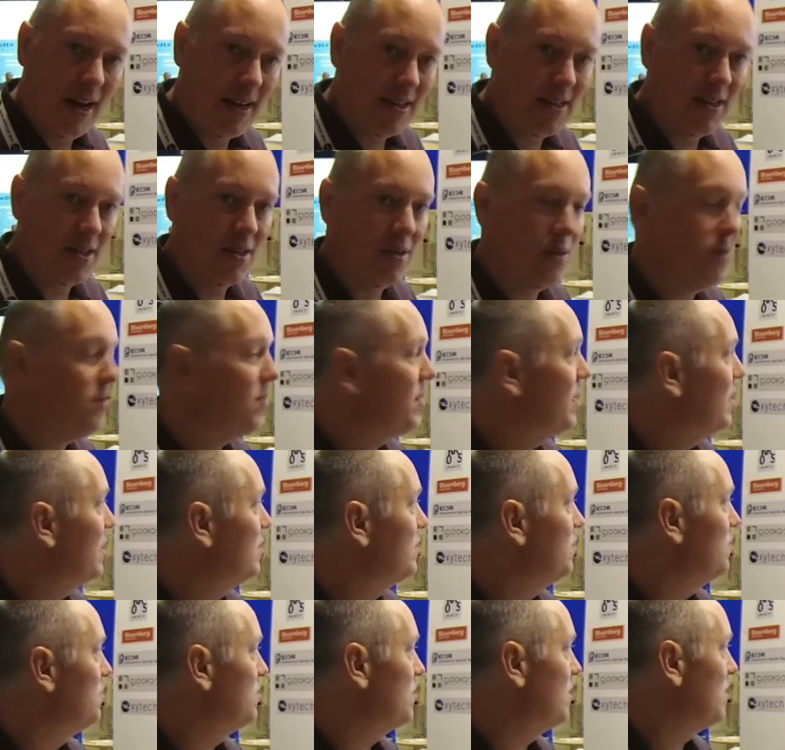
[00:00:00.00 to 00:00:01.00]
like to do
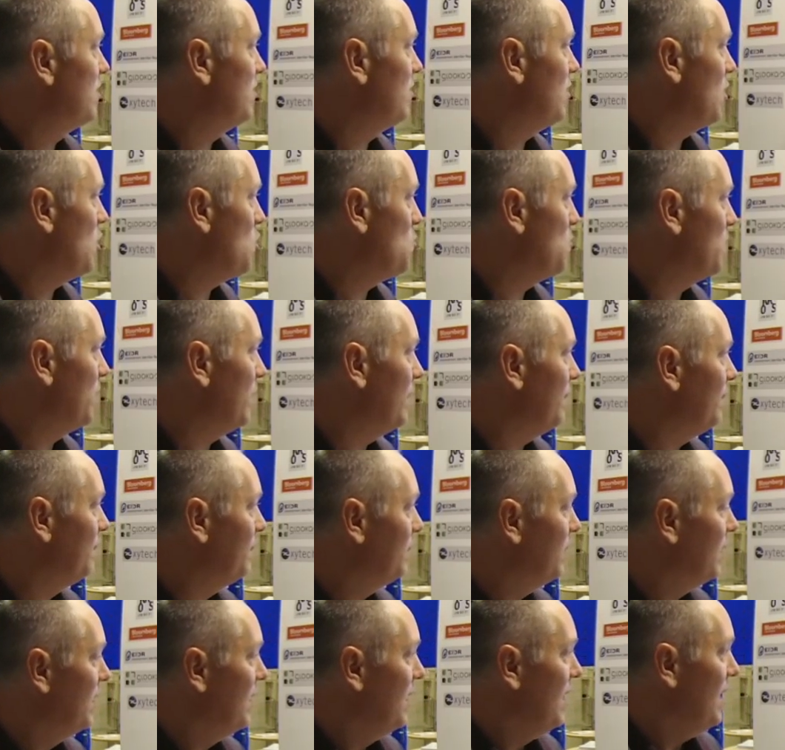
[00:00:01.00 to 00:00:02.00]
is use it in the open.
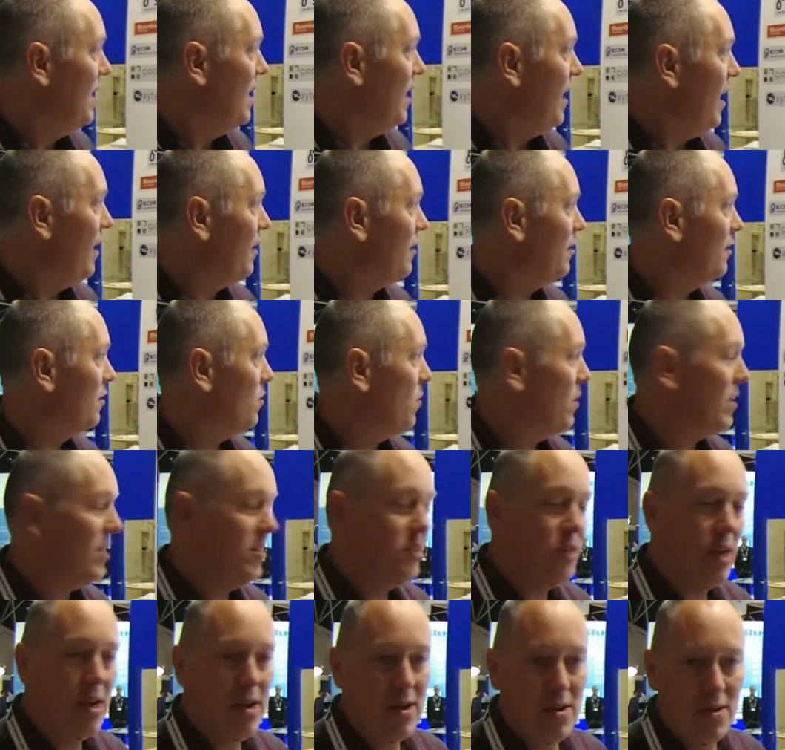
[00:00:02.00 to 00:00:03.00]
I'm going to quickly
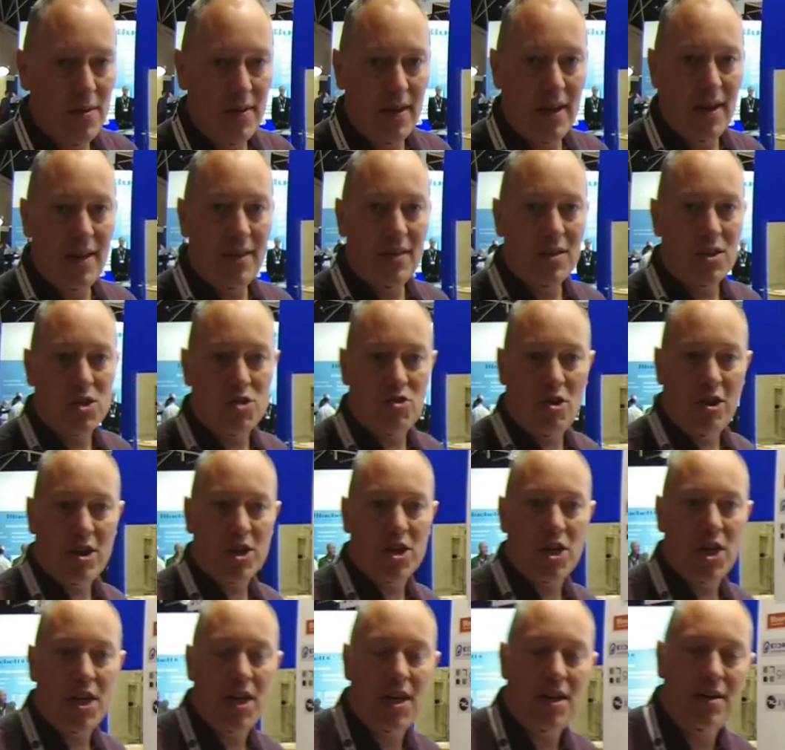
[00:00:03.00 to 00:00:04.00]
show you the, the
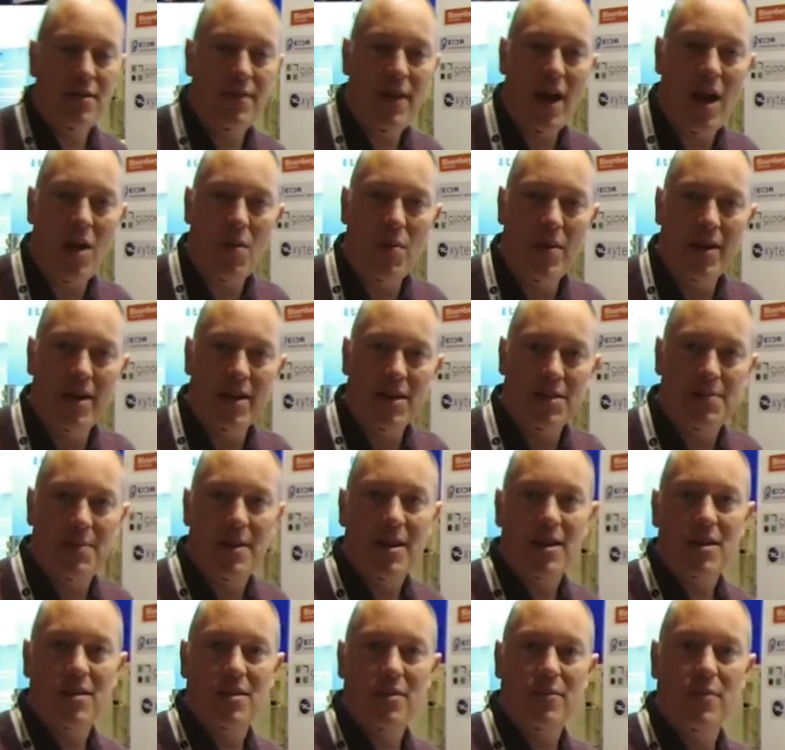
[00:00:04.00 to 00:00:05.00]
structure of how we'd
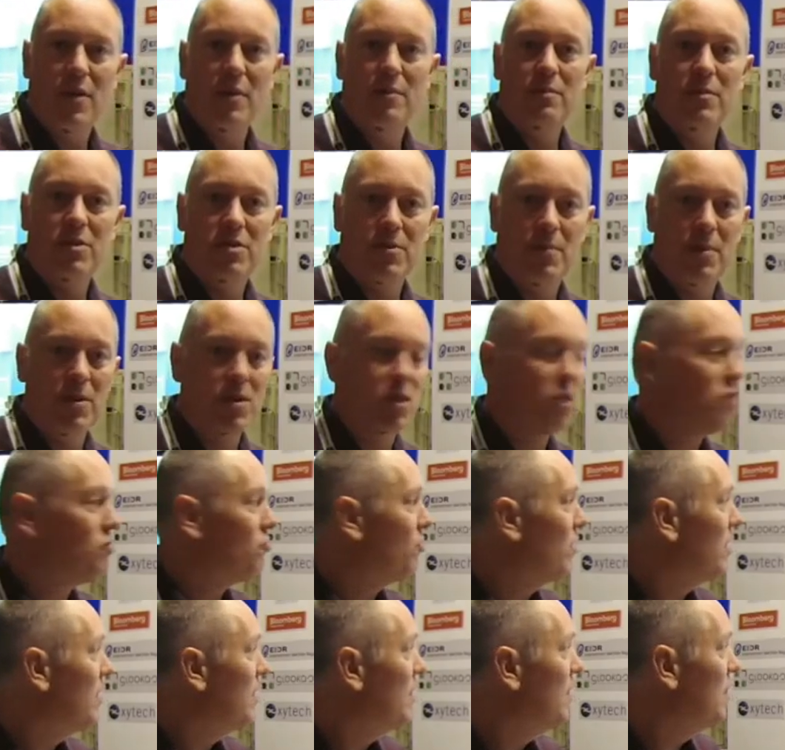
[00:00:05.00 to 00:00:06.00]
expect the FIMS
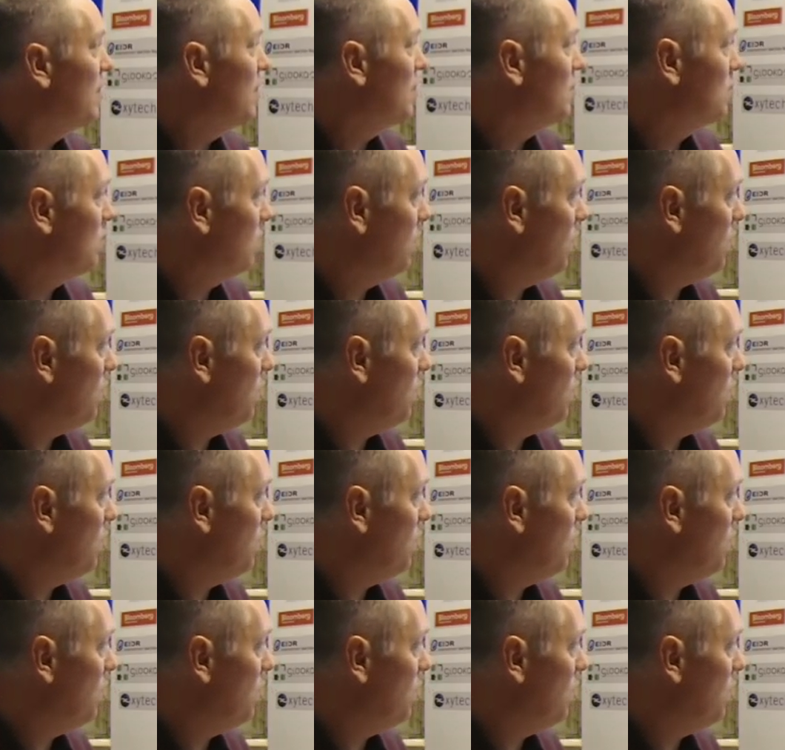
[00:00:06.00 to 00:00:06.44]
repository to